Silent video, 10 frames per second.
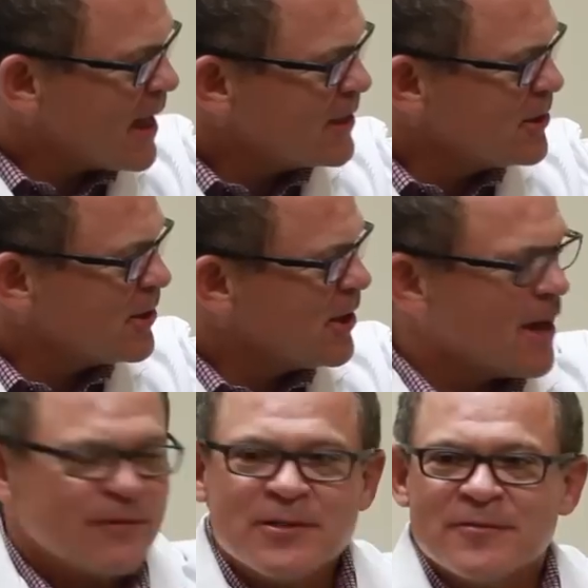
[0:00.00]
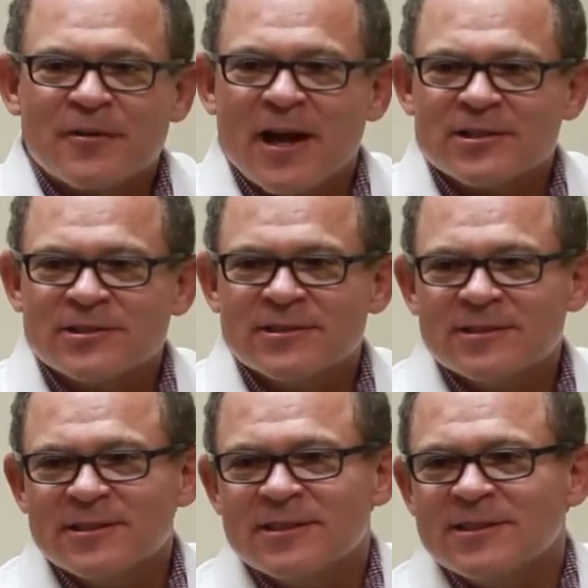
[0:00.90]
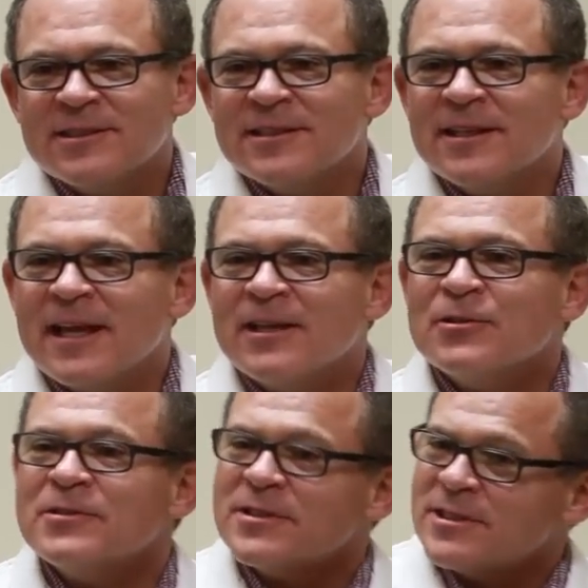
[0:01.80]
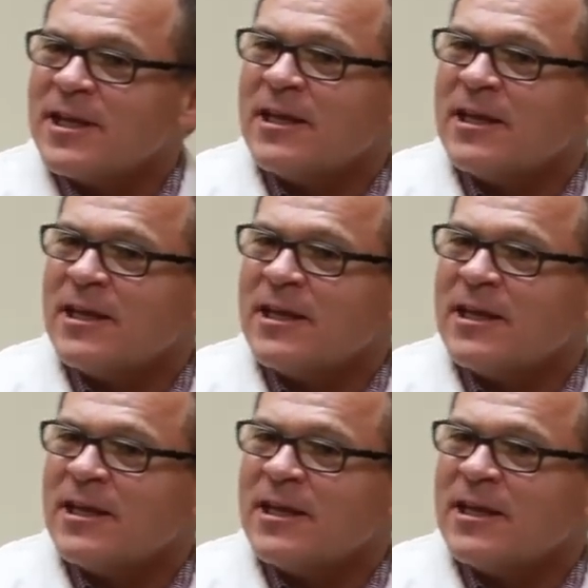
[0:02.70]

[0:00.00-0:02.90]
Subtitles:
that fracture to protect the skin.